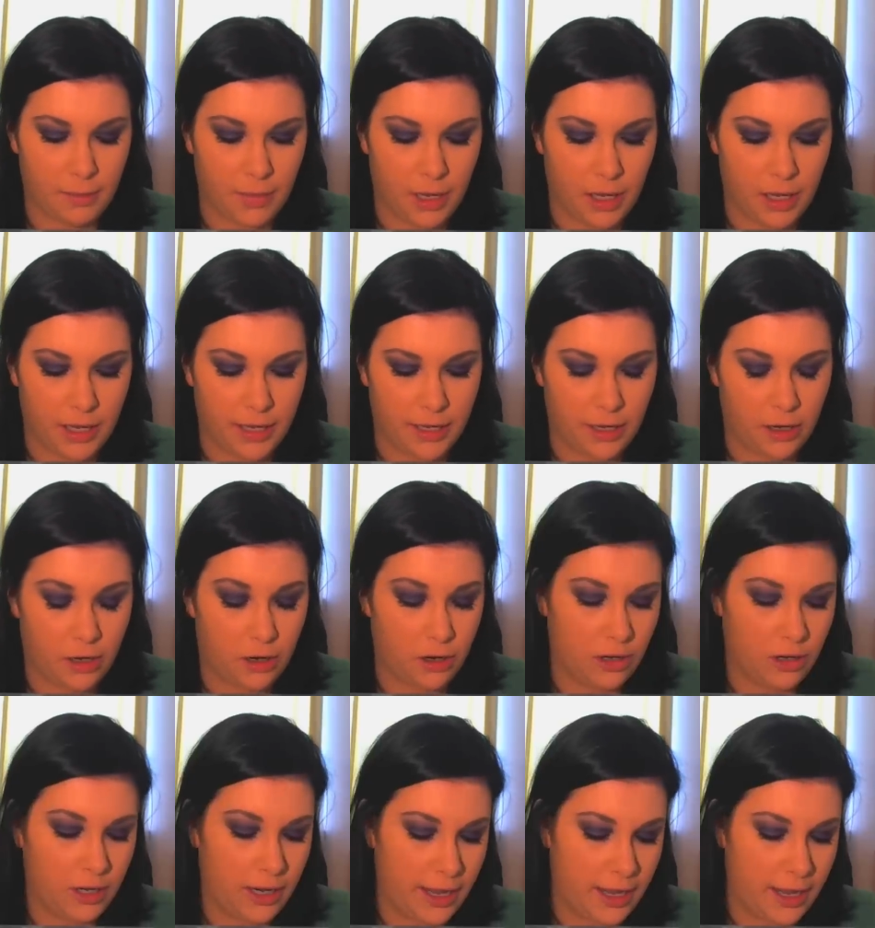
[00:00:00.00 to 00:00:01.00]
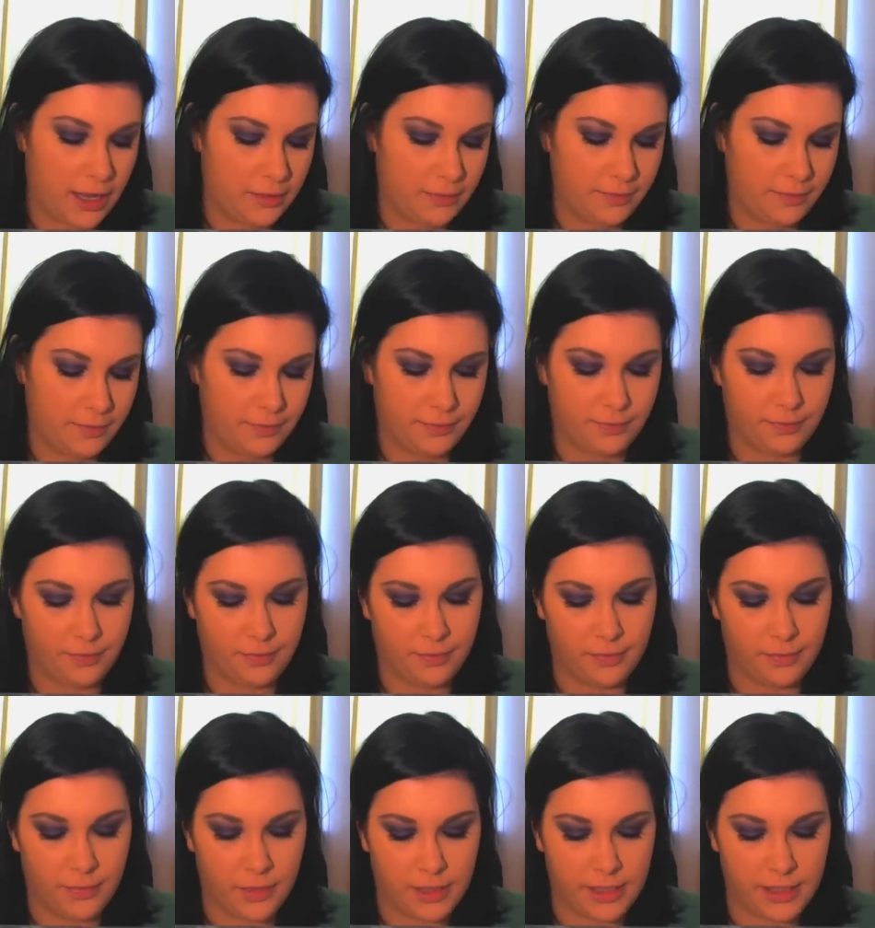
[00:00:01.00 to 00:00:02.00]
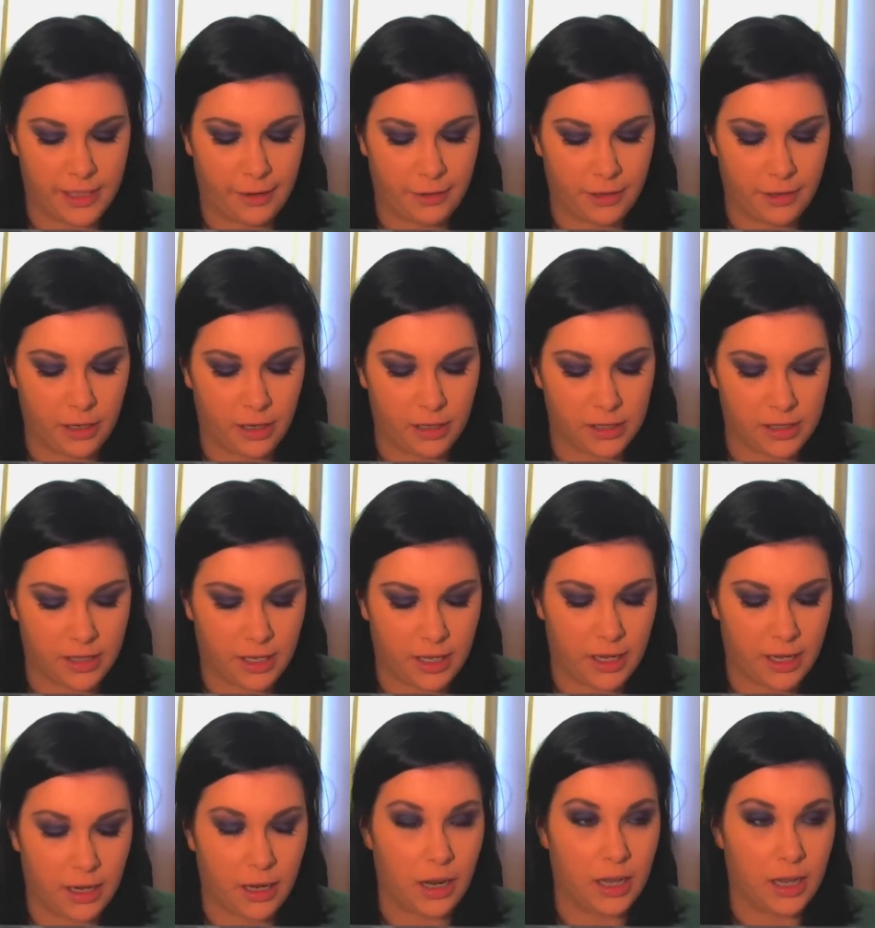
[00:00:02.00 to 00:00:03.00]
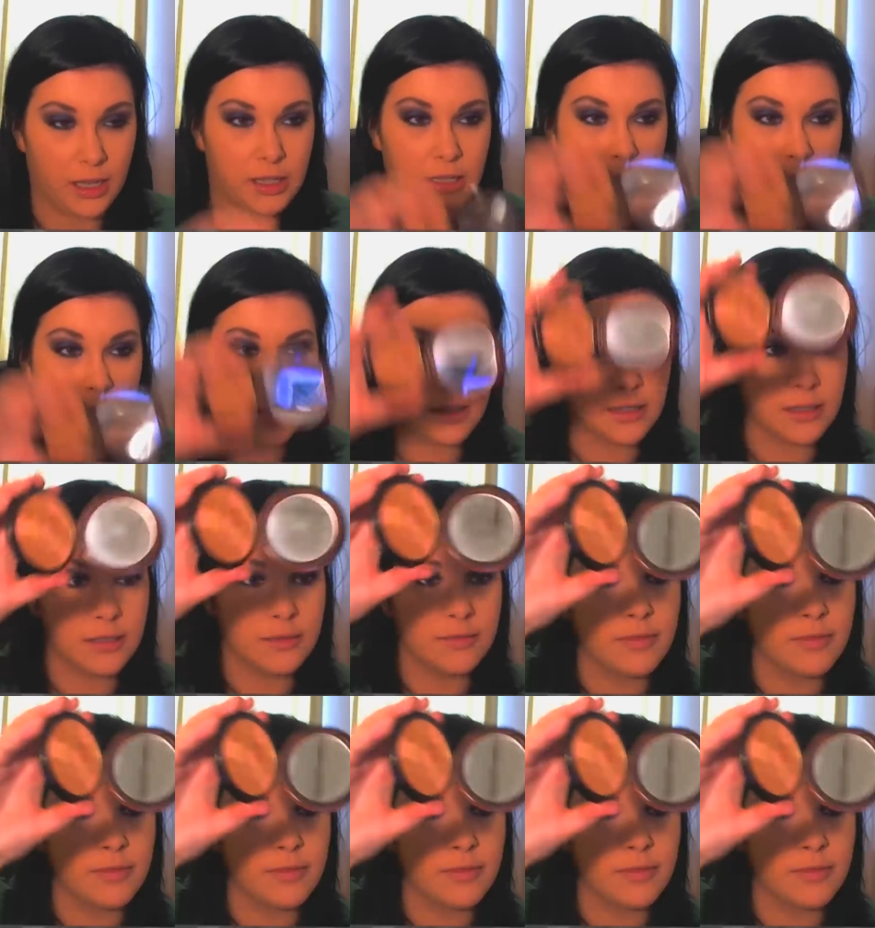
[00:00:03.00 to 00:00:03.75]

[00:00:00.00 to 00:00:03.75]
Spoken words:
my Guerlain Terracotta in light,